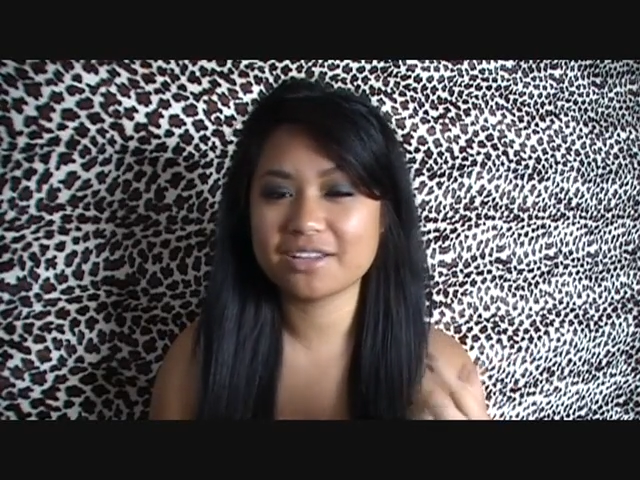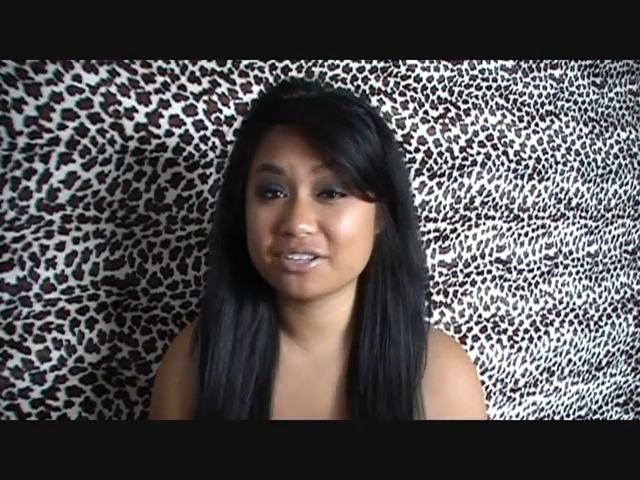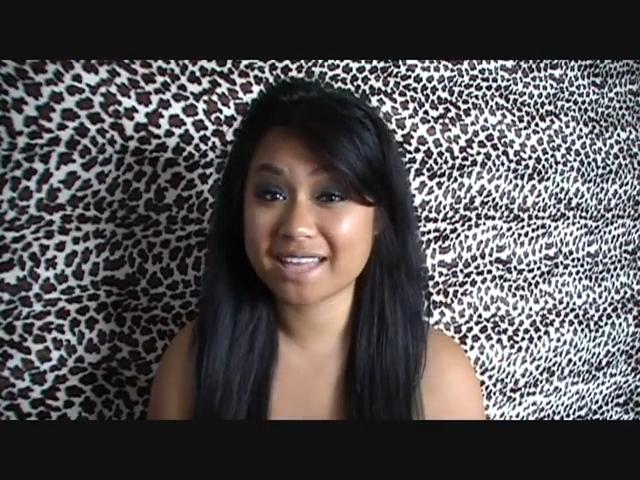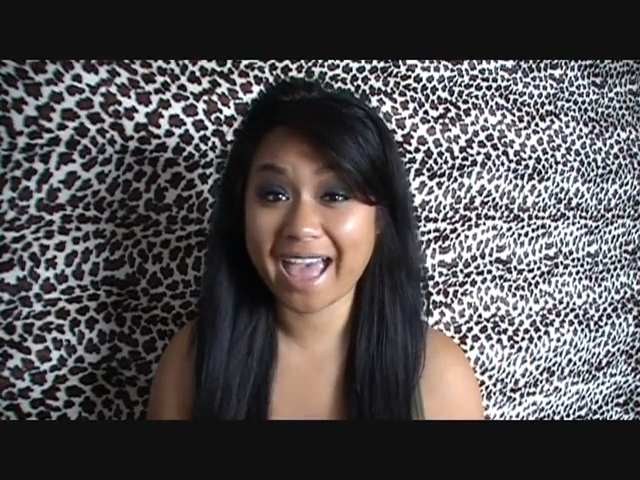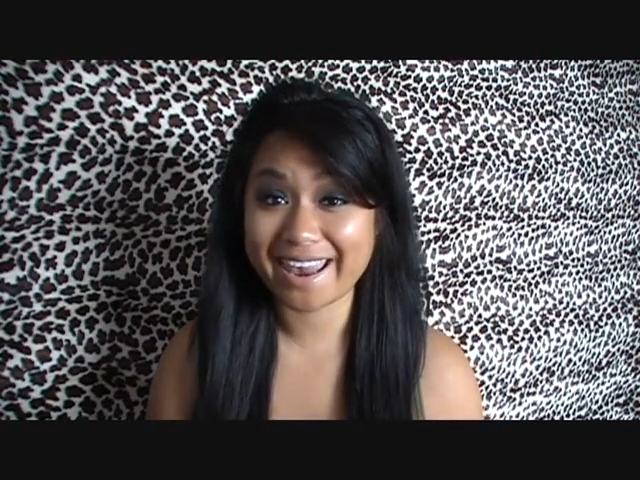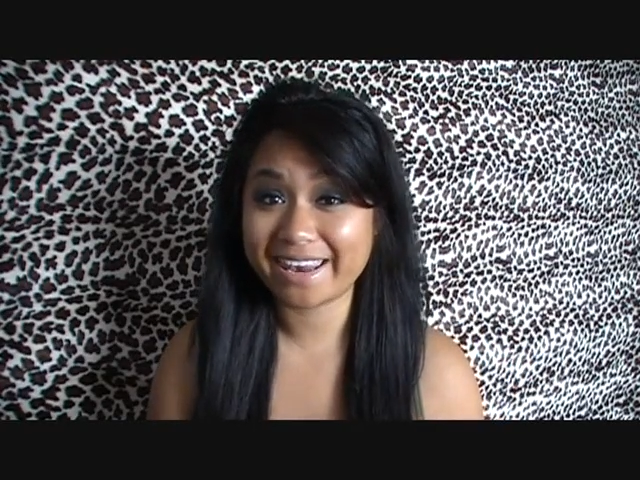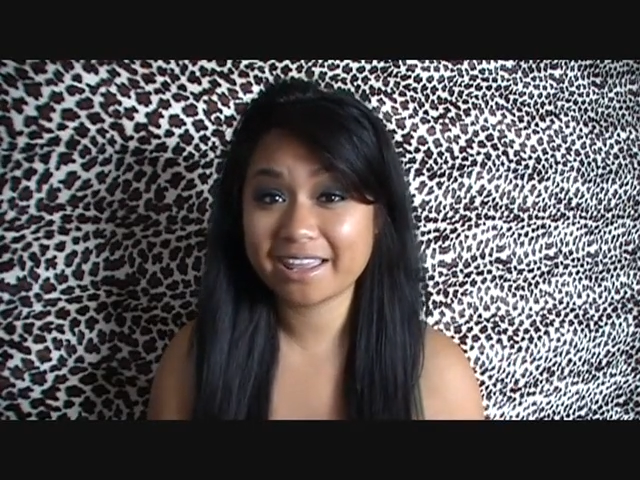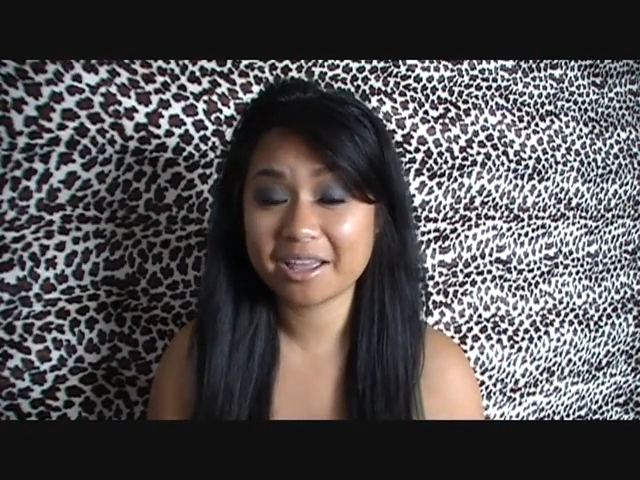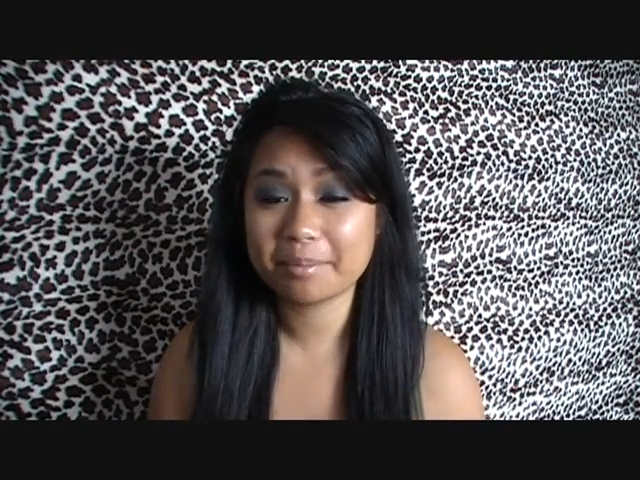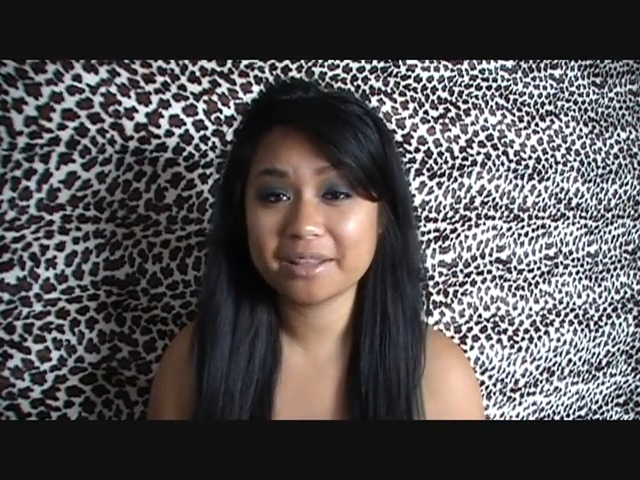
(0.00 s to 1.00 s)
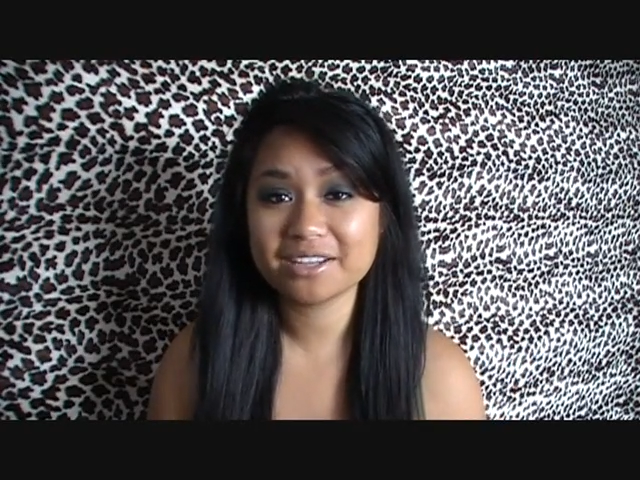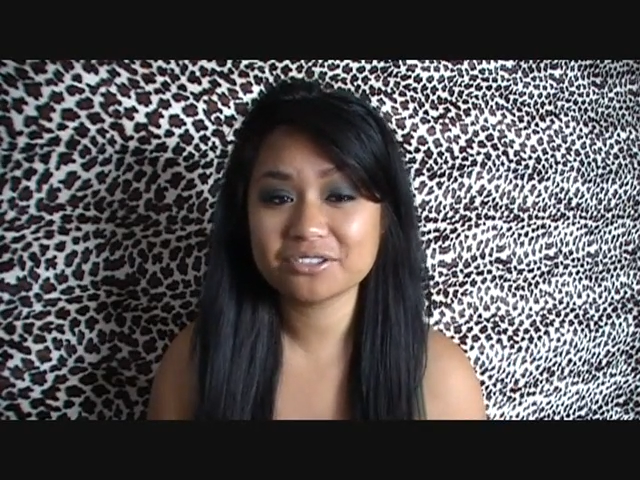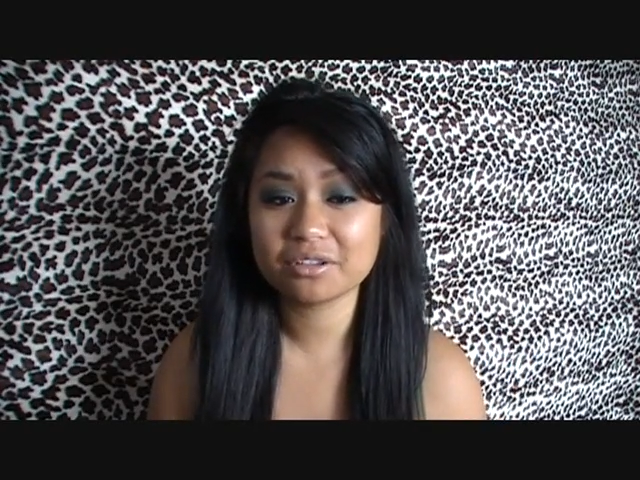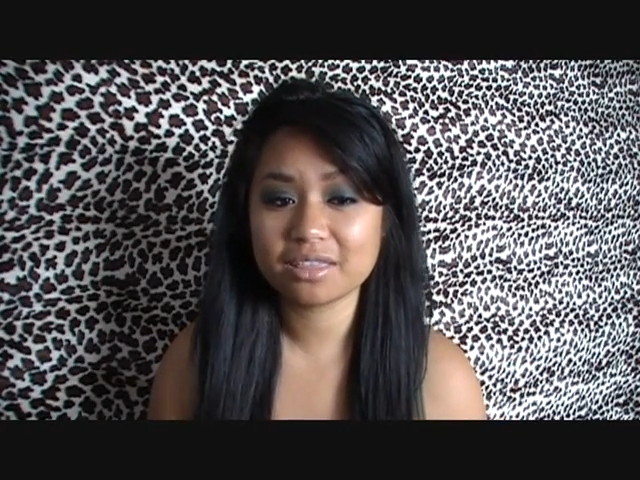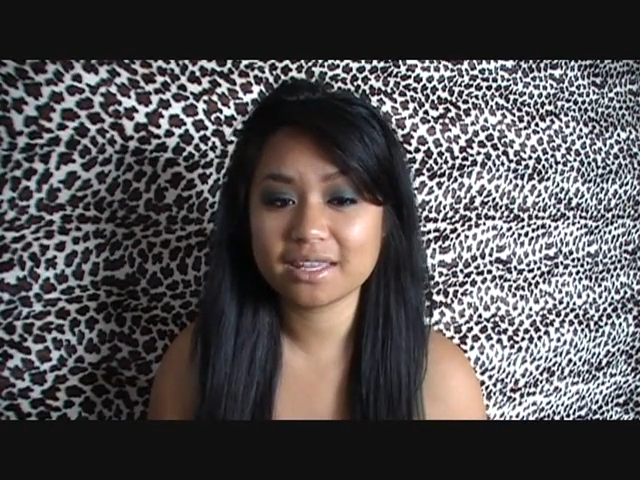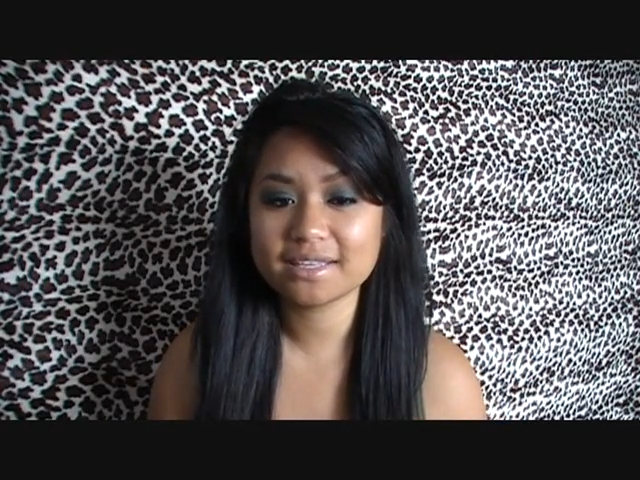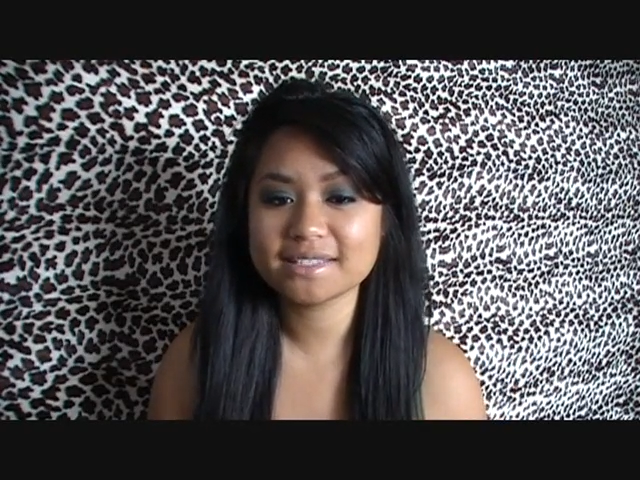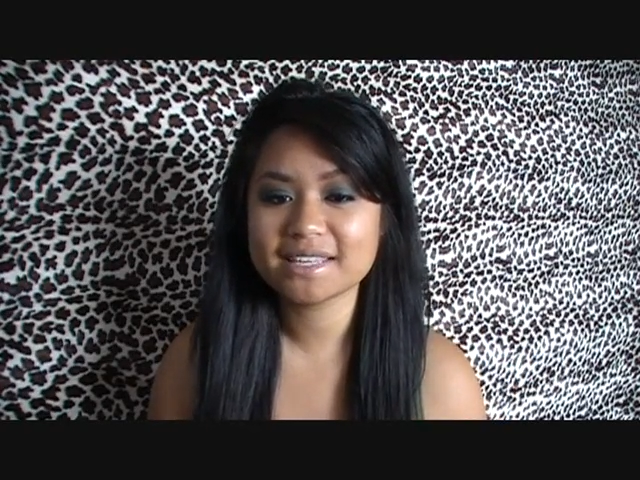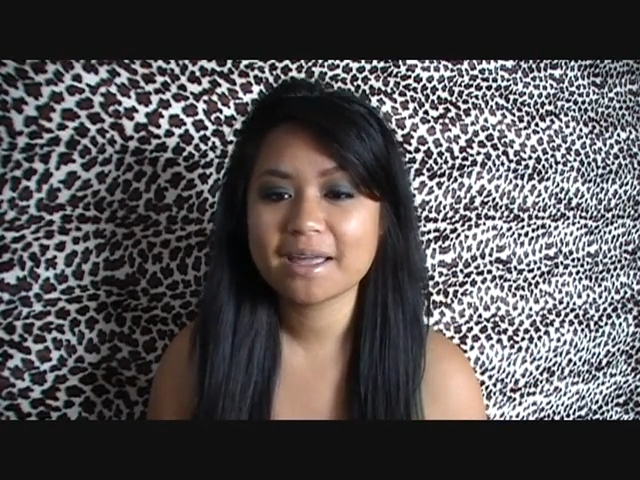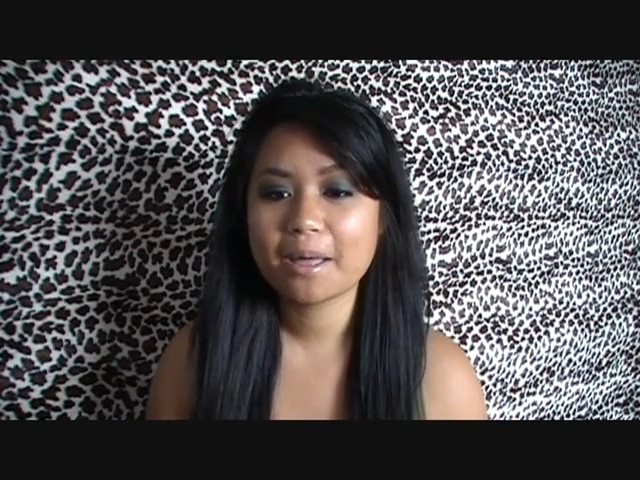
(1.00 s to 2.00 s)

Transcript: I just added a couple extra things.